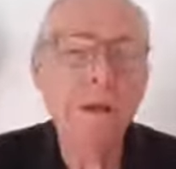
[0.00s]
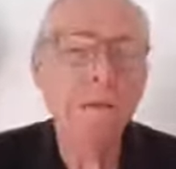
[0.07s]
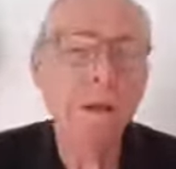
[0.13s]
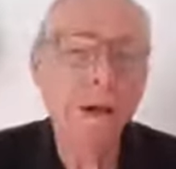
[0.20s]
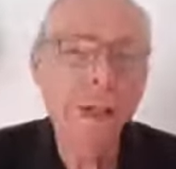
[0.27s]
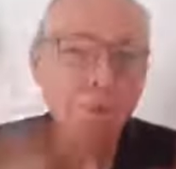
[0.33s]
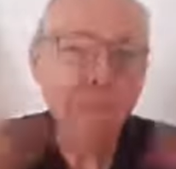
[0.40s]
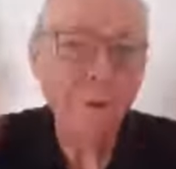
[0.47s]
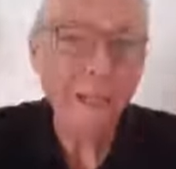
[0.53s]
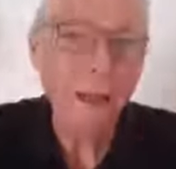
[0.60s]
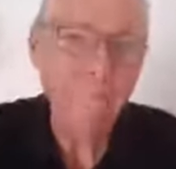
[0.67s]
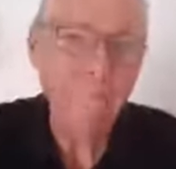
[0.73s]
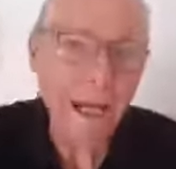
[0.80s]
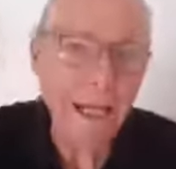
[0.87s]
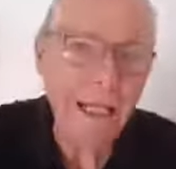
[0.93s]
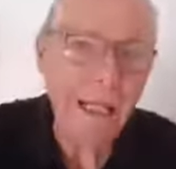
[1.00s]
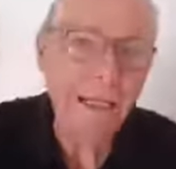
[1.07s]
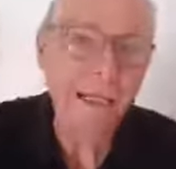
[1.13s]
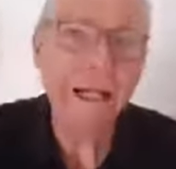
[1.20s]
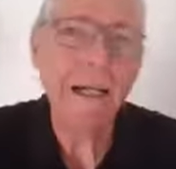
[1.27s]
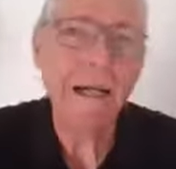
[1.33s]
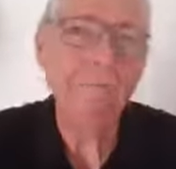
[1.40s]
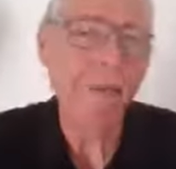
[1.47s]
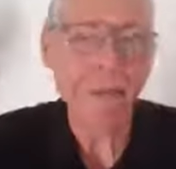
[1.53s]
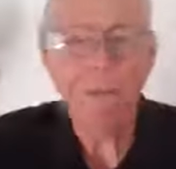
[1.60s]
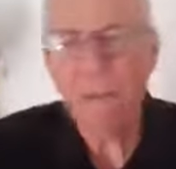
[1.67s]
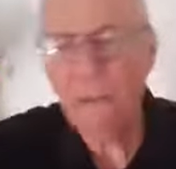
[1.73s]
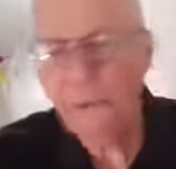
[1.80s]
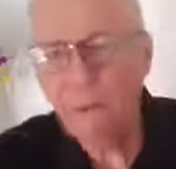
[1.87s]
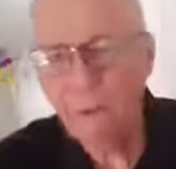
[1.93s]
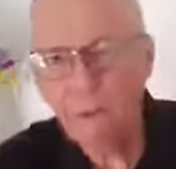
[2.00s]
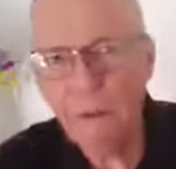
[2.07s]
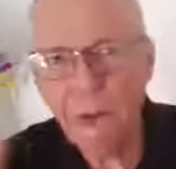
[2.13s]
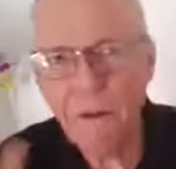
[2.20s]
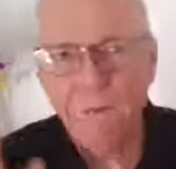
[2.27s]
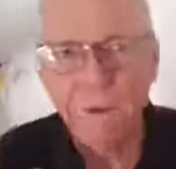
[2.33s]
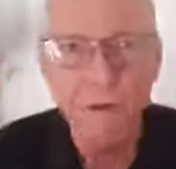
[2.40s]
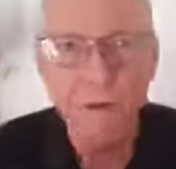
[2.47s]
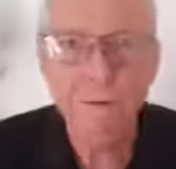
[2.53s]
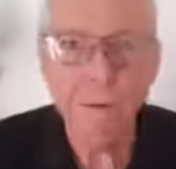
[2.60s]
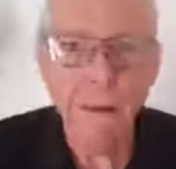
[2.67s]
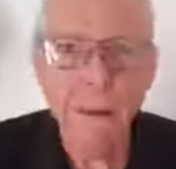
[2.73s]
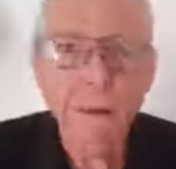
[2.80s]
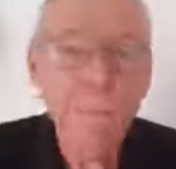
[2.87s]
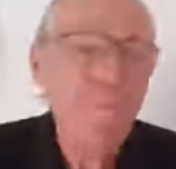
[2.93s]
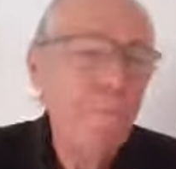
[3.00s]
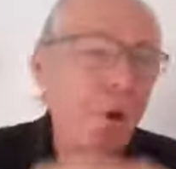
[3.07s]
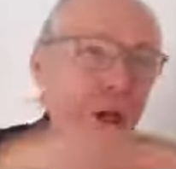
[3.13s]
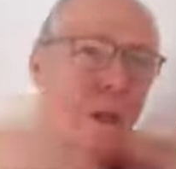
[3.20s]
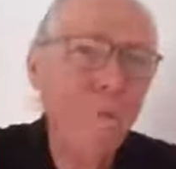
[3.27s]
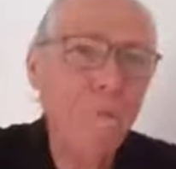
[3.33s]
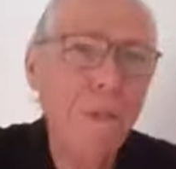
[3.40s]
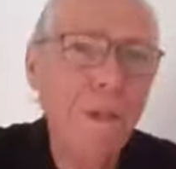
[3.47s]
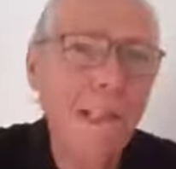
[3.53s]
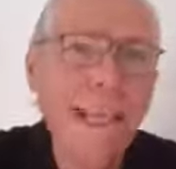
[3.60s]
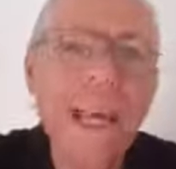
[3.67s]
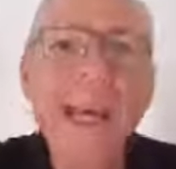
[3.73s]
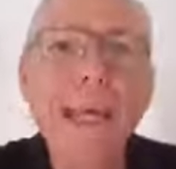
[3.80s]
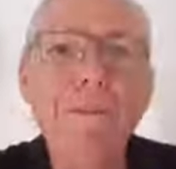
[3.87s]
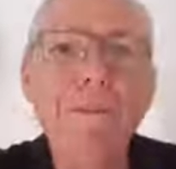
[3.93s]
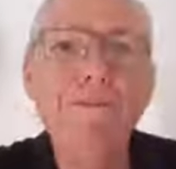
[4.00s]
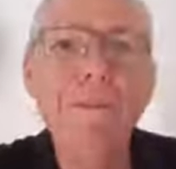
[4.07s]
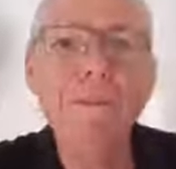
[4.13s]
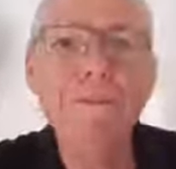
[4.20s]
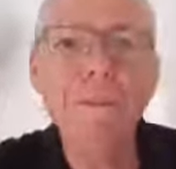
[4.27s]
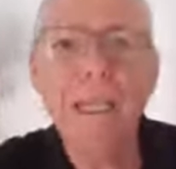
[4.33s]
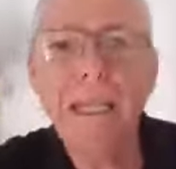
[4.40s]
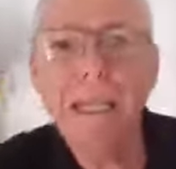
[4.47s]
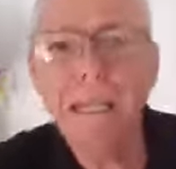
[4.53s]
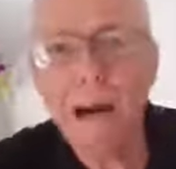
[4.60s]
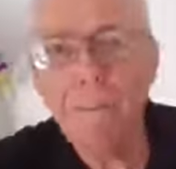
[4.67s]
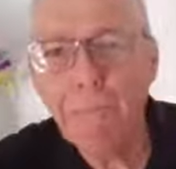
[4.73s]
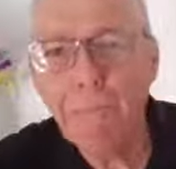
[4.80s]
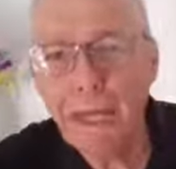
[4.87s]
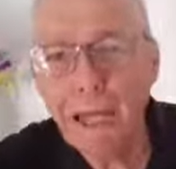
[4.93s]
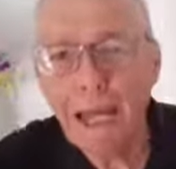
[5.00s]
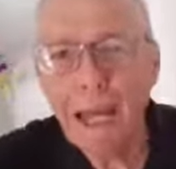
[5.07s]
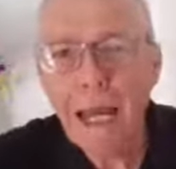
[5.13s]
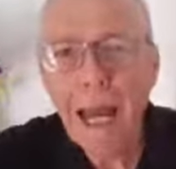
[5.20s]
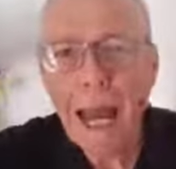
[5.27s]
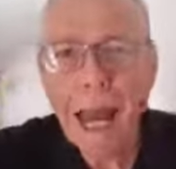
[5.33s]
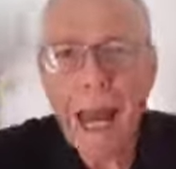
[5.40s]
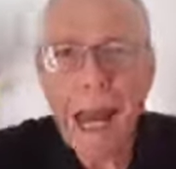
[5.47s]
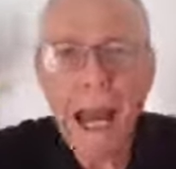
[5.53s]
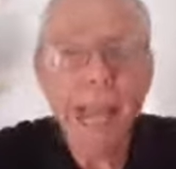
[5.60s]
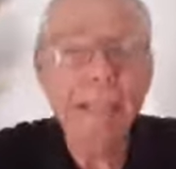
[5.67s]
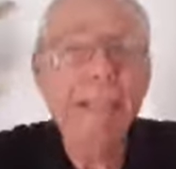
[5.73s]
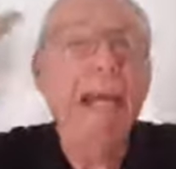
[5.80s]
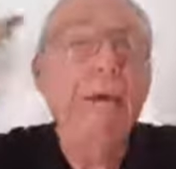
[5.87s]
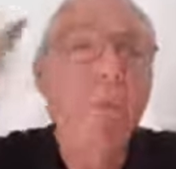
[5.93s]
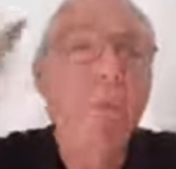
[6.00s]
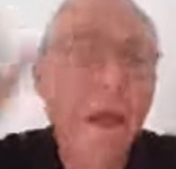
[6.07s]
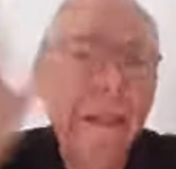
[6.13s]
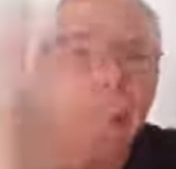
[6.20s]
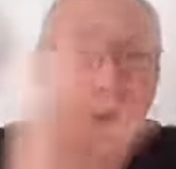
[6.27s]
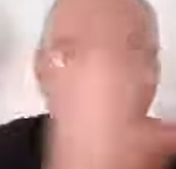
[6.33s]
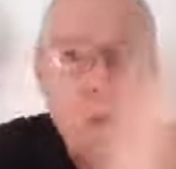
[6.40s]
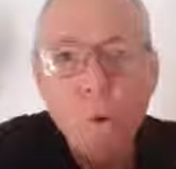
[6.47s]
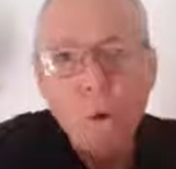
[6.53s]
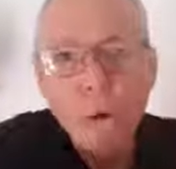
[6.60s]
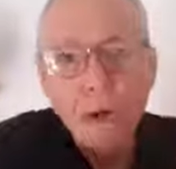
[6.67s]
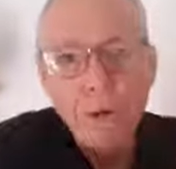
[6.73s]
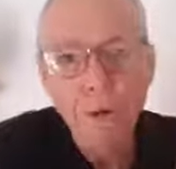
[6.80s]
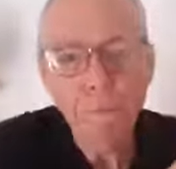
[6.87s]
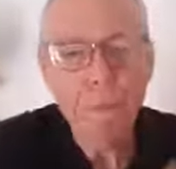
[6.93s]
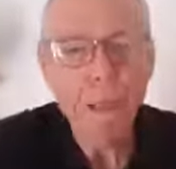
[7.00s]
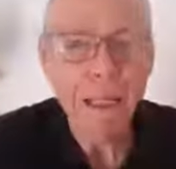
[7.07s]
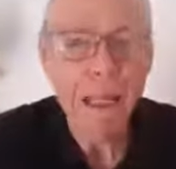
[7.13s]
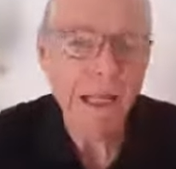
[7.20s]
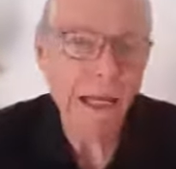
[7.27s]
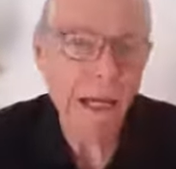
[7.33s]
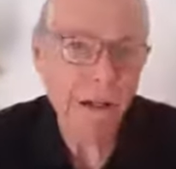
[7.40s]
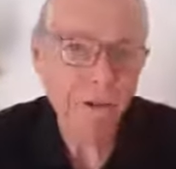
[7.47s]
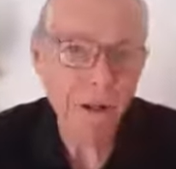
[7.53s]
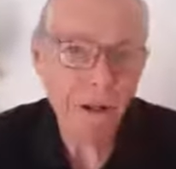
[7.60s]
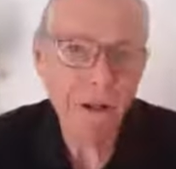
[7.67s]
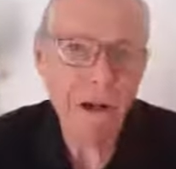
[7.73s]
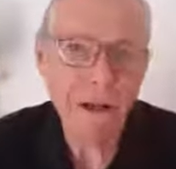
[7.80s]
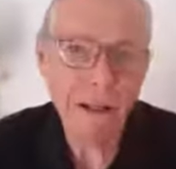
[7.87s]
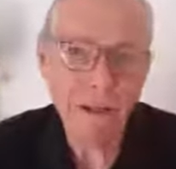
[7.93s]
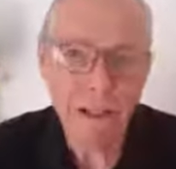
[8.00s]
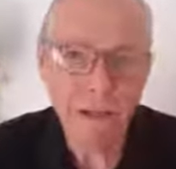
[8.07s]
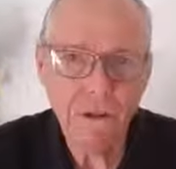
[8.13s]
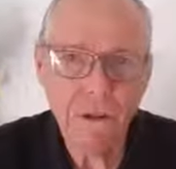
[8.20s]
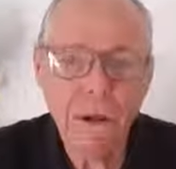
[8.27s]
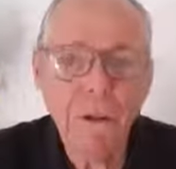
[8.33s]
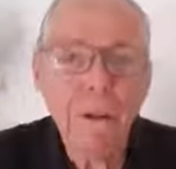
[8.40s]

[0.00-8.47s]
We're going to put their paintings up. They're 3 foot by 4 foot. We're going to put 10 or 15 up there, and where they're all going to be $1,000 each.